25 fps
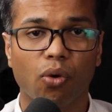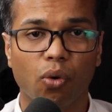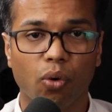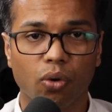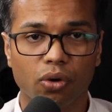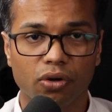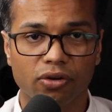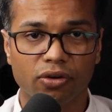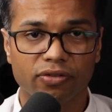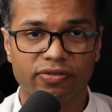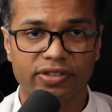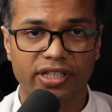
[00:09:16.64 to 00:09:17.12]

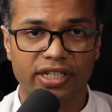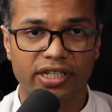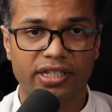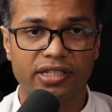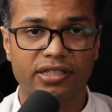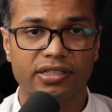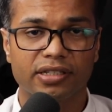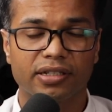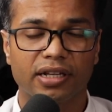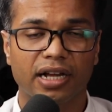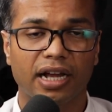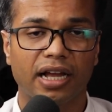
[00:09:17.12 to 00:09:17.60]
all of
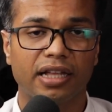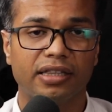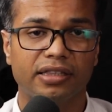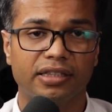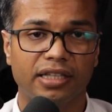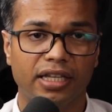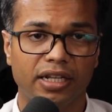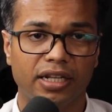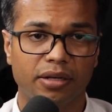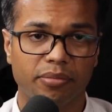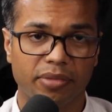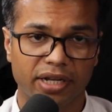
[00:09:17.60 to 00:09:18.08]
these, and
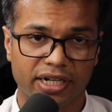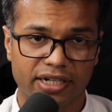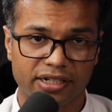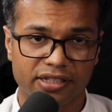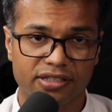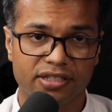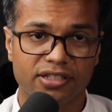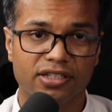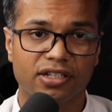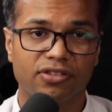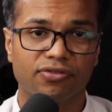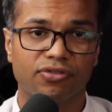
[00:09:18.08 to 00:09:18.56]
then make a
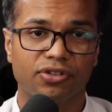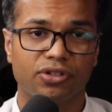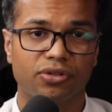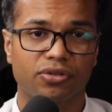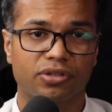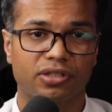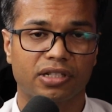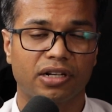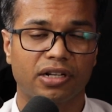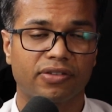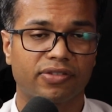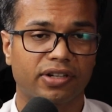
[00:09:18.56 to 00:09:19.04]
decision for
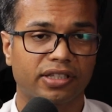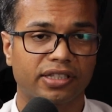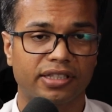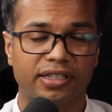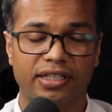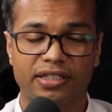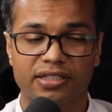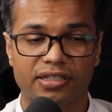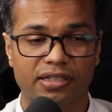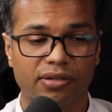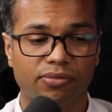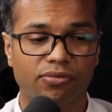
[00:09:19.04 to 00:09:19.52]
yourself rather
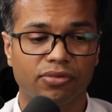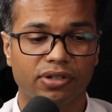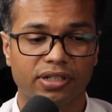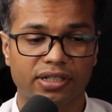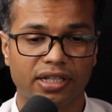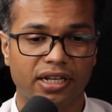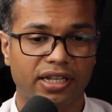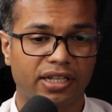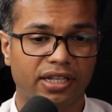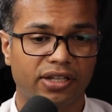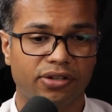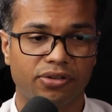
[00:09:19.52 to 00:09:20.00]
than someone
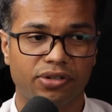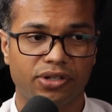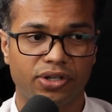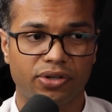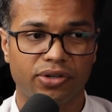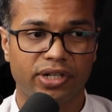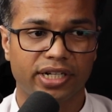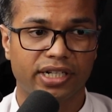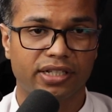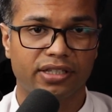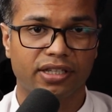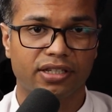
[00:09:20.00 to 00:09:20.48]
telling you, you
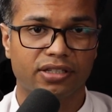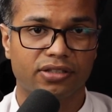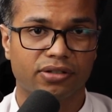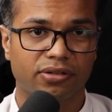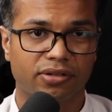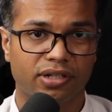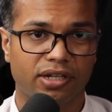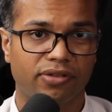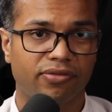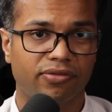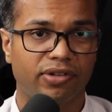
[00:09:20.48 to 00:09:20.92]
need this, okay?